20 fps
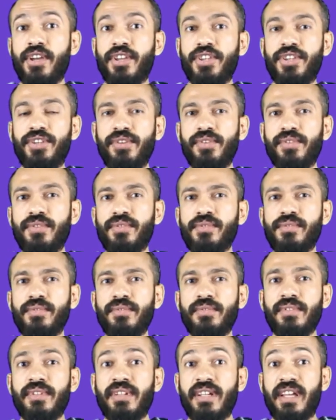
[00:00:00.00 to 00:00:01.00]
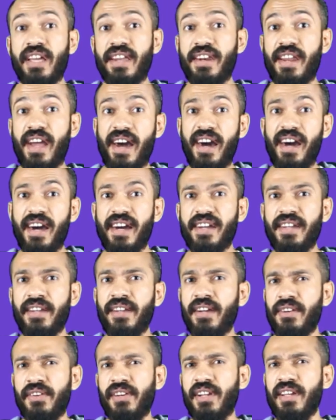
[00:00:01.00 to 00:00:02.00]
You and
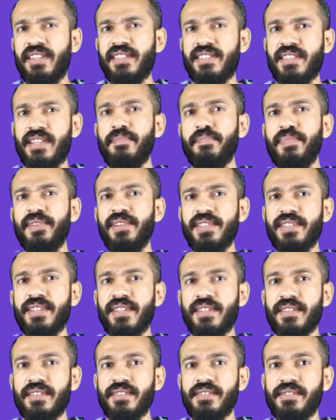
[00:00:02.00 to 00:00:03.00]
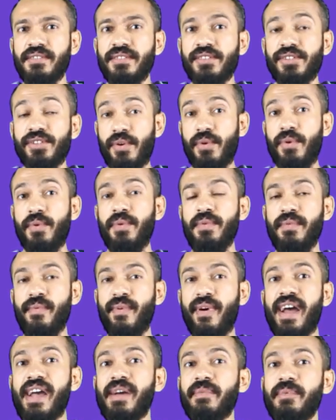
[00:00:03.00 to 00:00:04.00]
I are not the same person, so
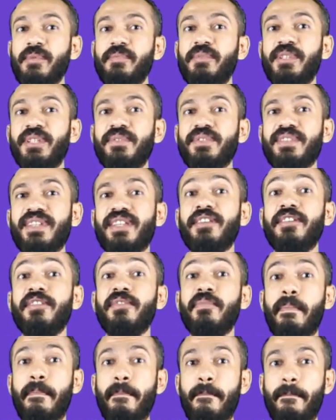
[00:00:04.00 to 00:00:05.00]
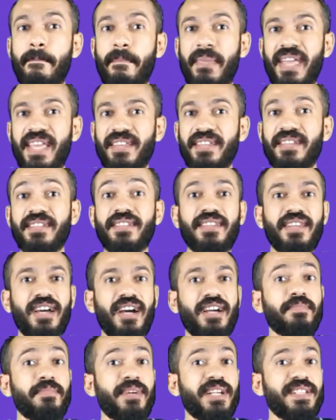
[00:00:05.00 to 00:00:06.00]
I will be using me,
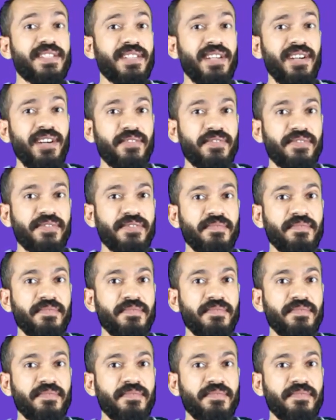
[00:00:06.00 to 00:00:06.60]
not myself.